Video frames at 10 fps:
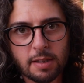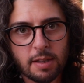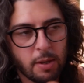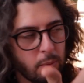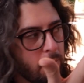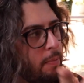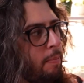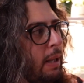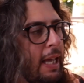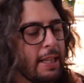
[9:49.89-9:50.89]
the
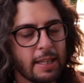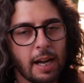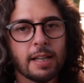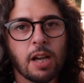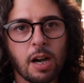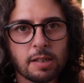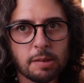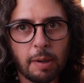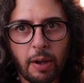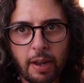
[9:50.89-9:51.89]
plant that I talked
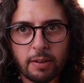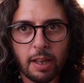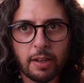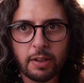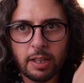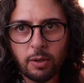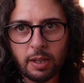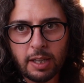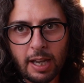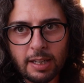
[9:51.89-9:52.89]
about air layering, and you
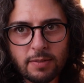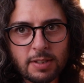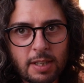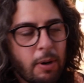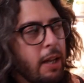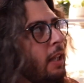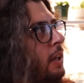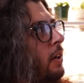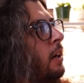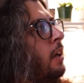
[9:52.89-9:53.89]
can kind of see right
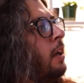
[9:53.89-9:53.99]
here.